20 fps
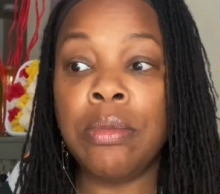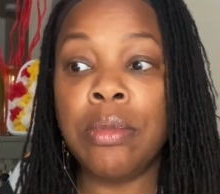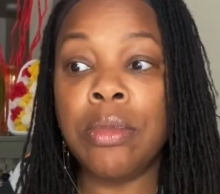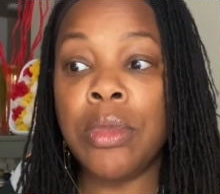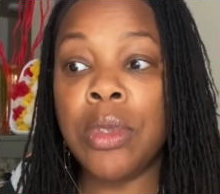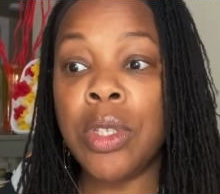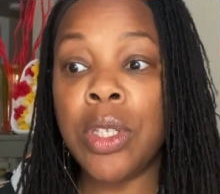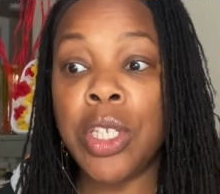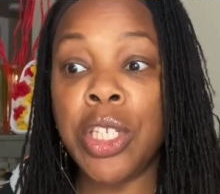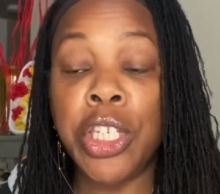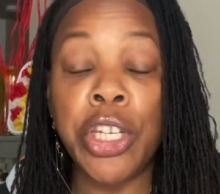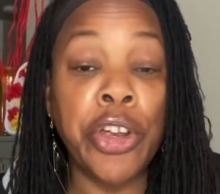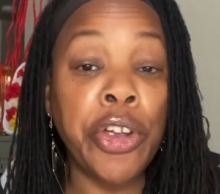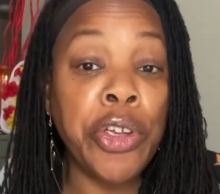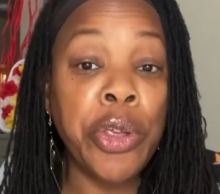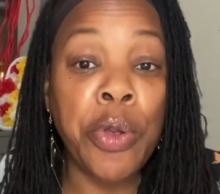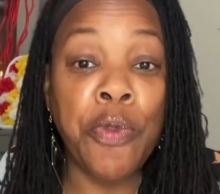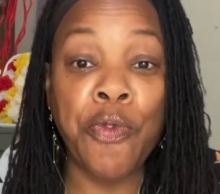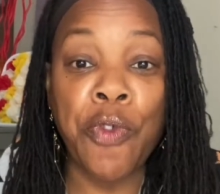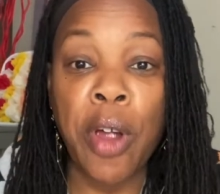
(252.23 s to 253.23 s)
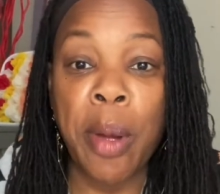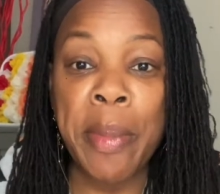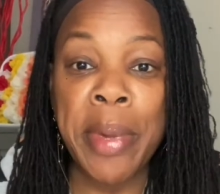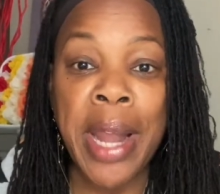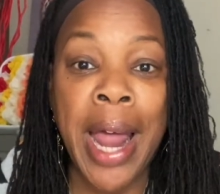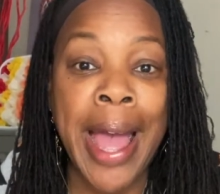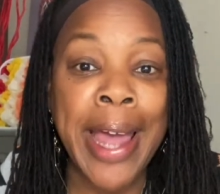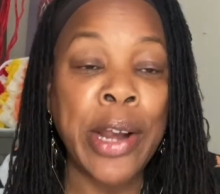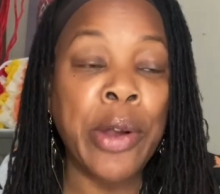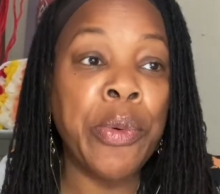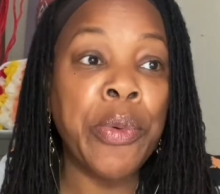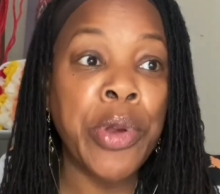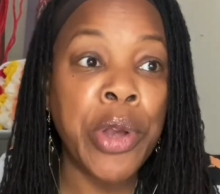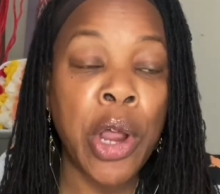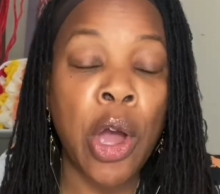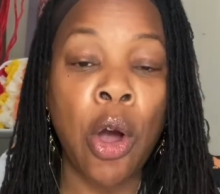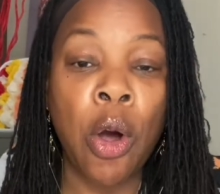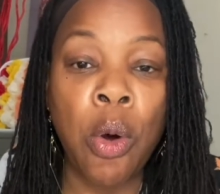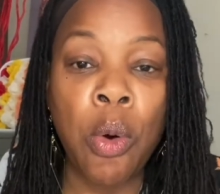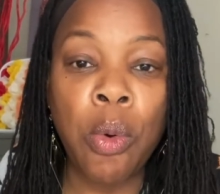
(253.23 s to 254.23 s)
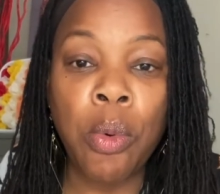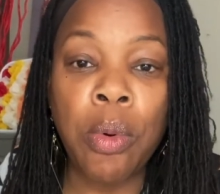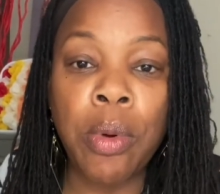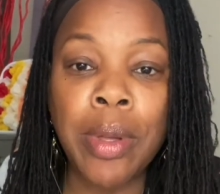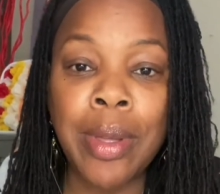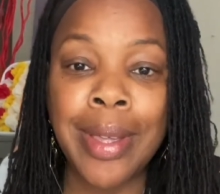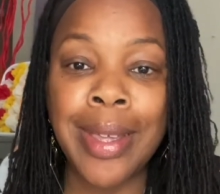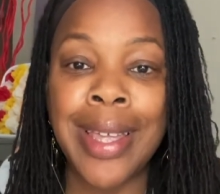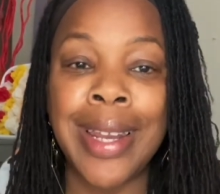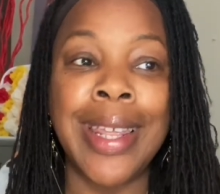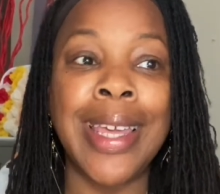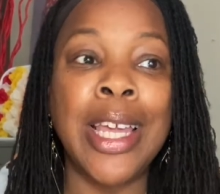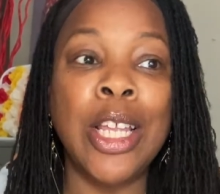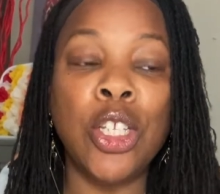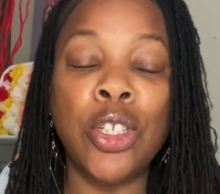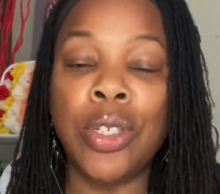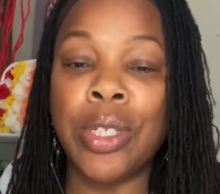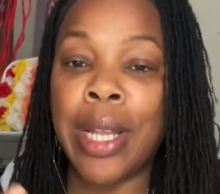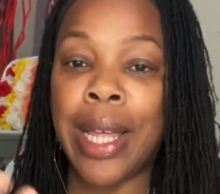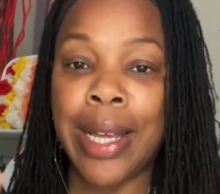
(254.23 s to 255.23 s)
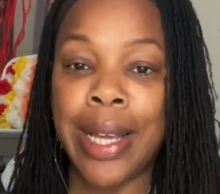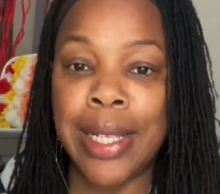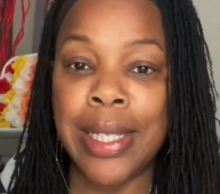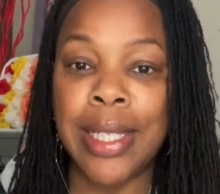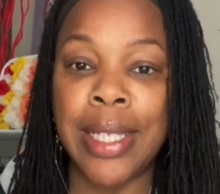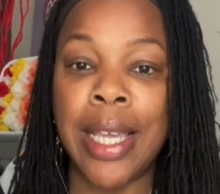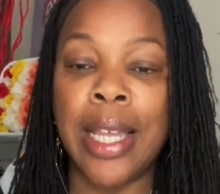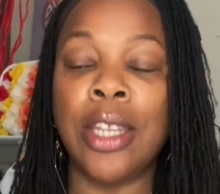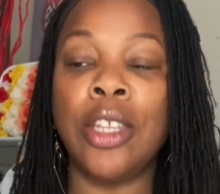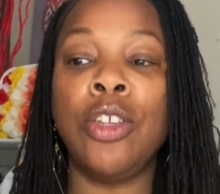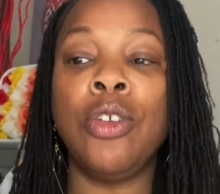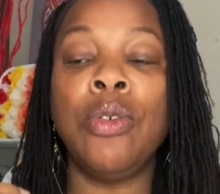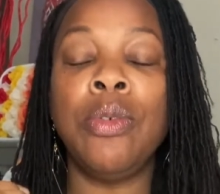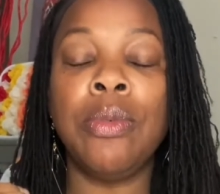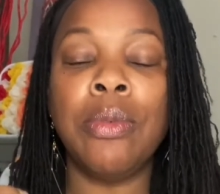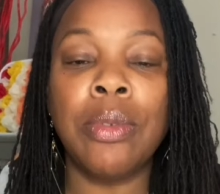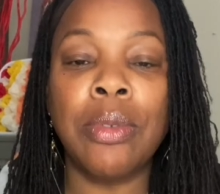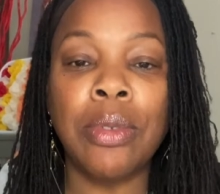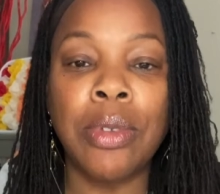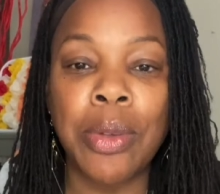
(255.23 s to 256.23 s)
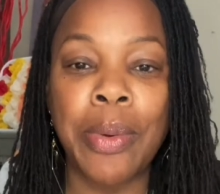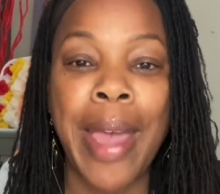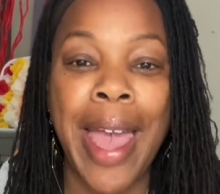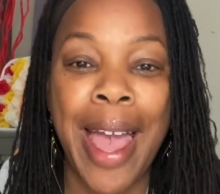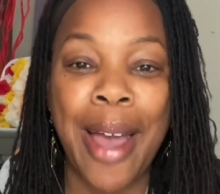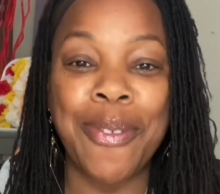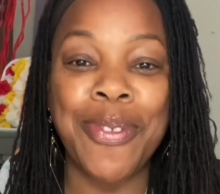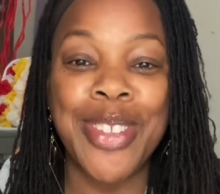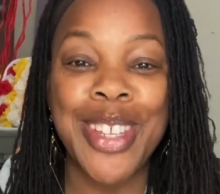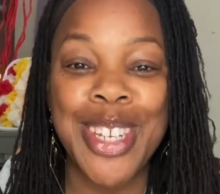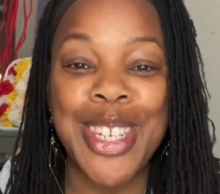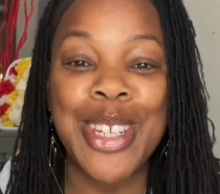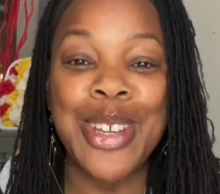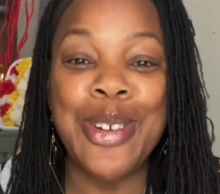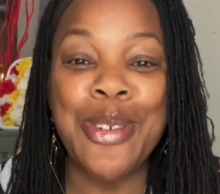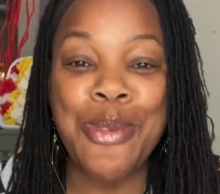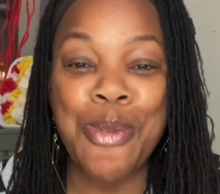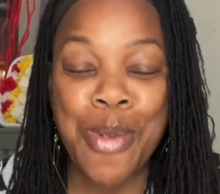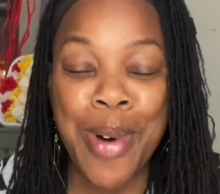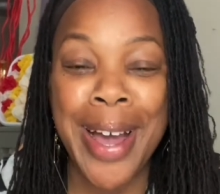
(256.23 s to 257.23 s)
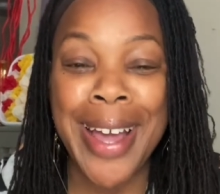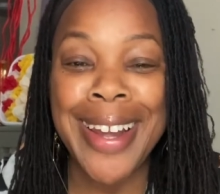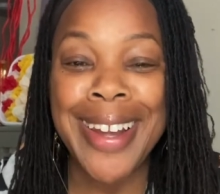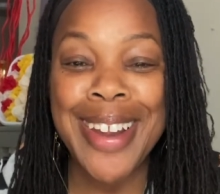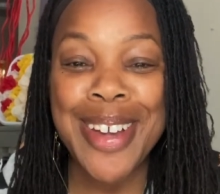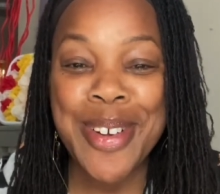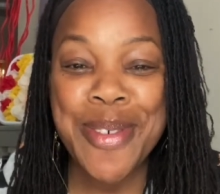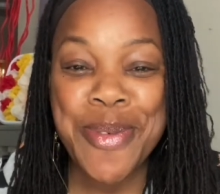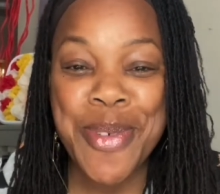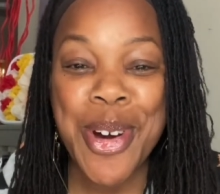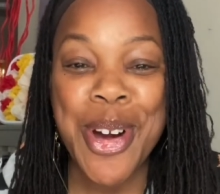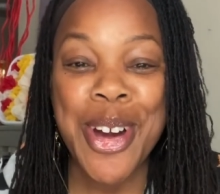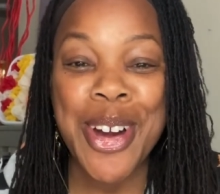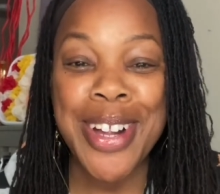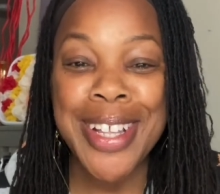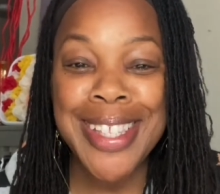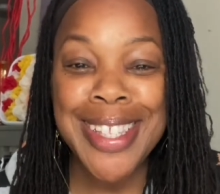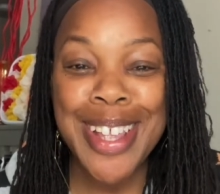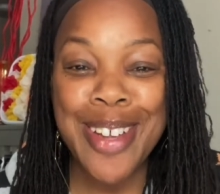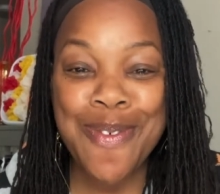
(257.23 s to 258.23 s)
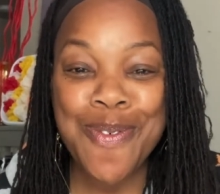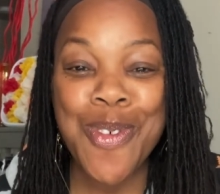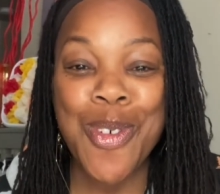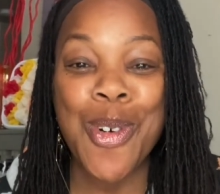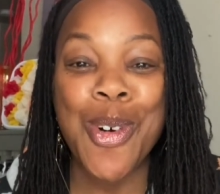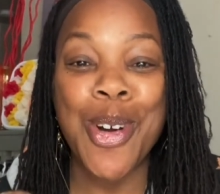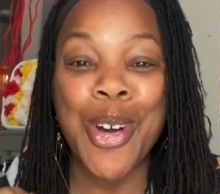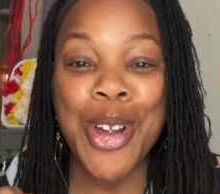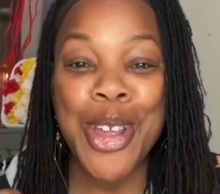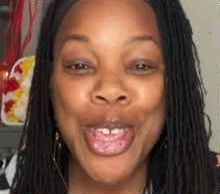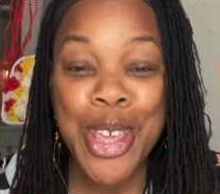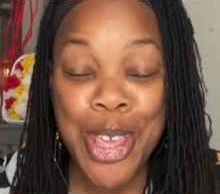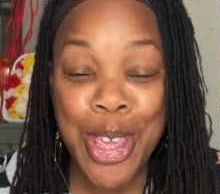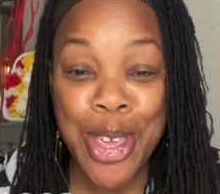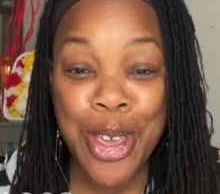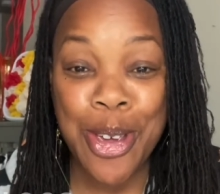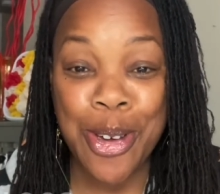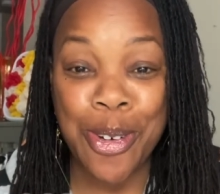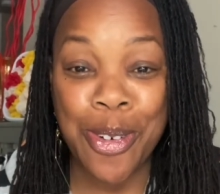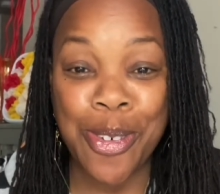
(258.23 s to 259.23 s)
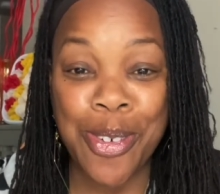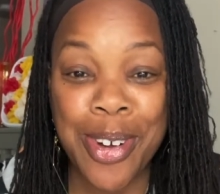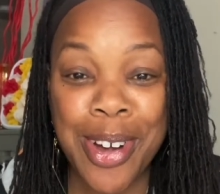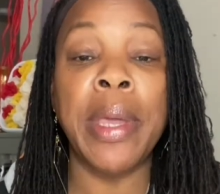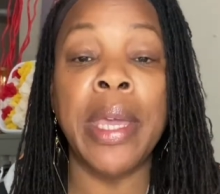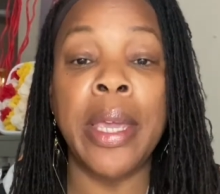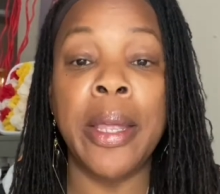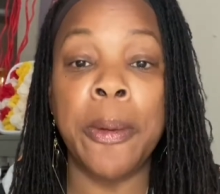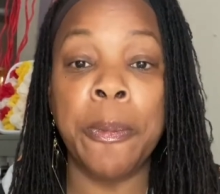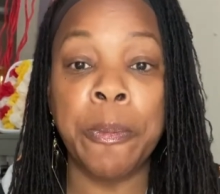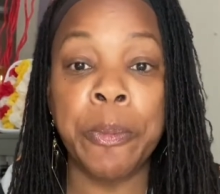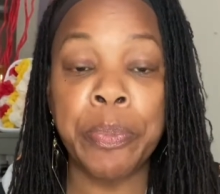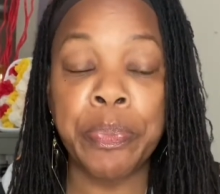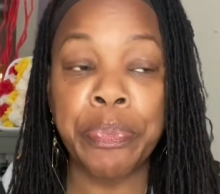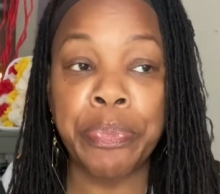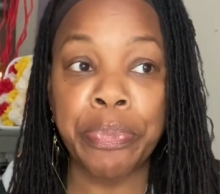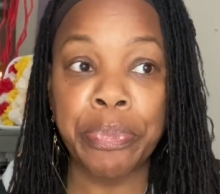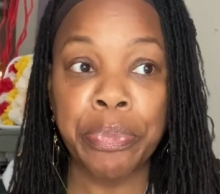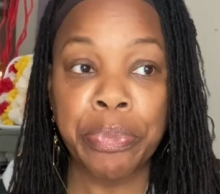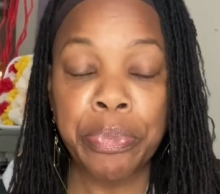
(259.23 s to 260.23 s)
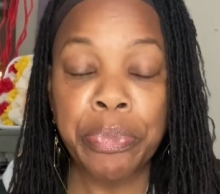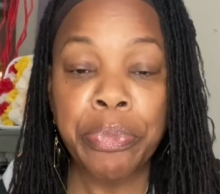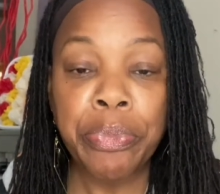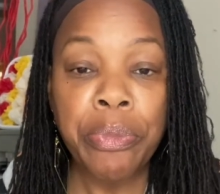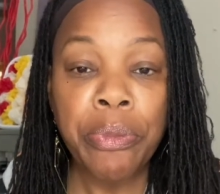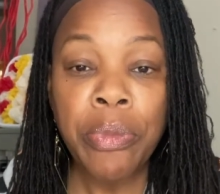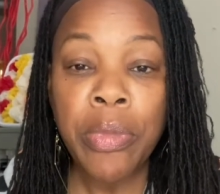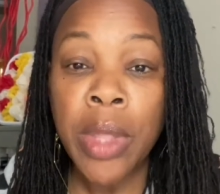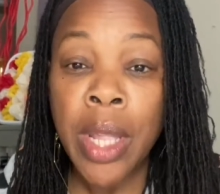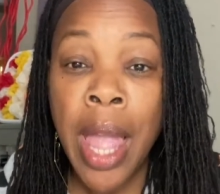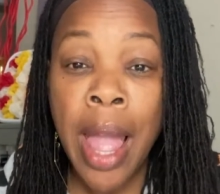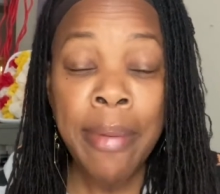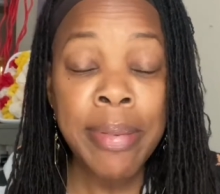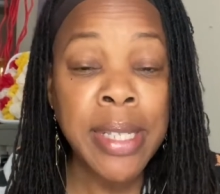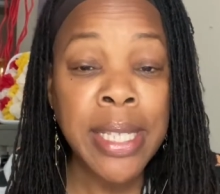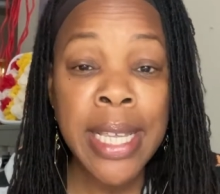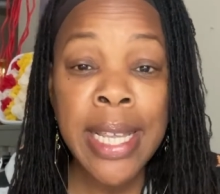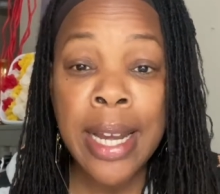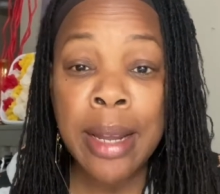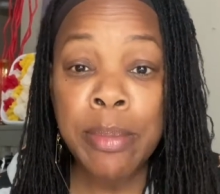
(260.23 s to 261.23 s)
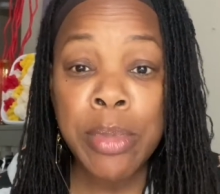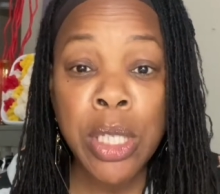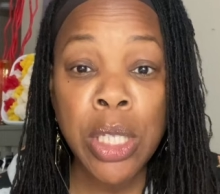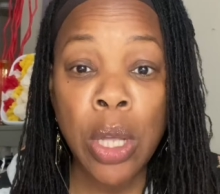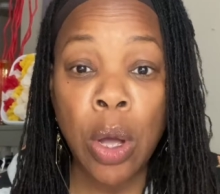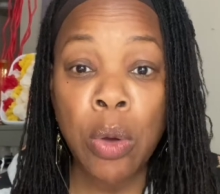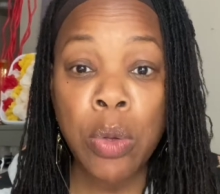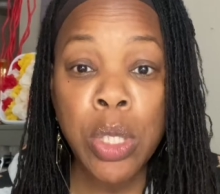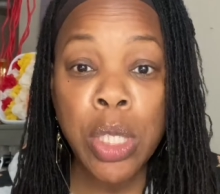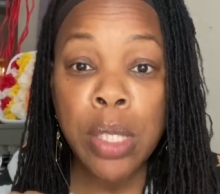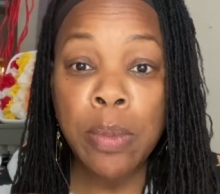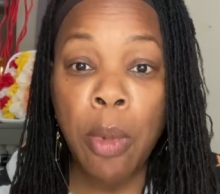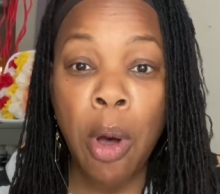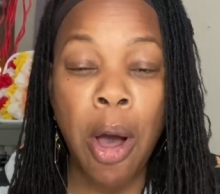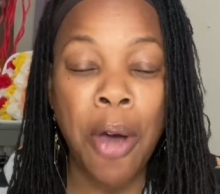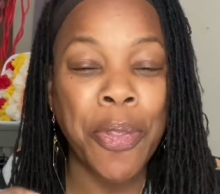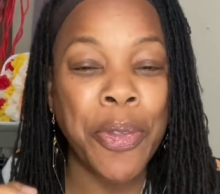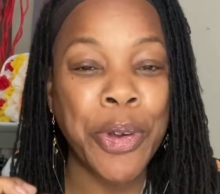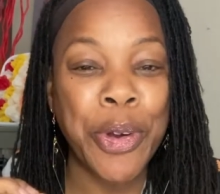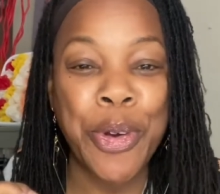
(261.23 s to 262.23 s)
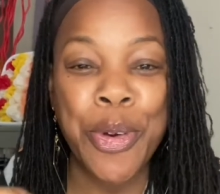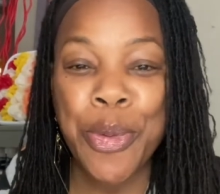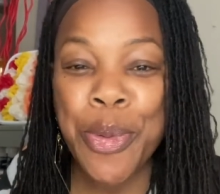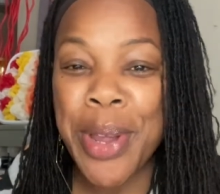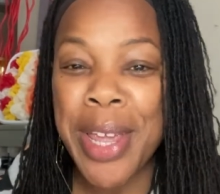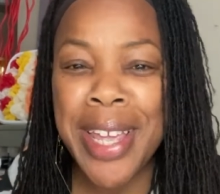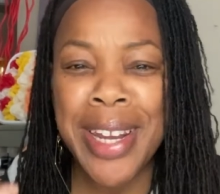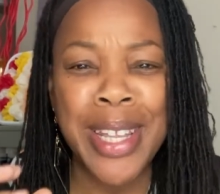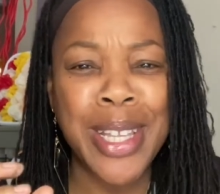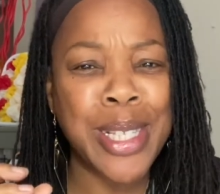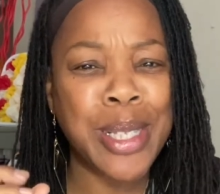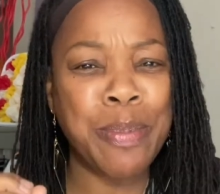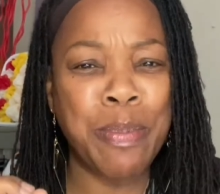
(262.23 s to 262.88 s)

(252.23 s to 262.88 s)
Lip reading: steer you from it. I don't know. In each, like I said, you have to do what works for you. I've seen them so small. The grid is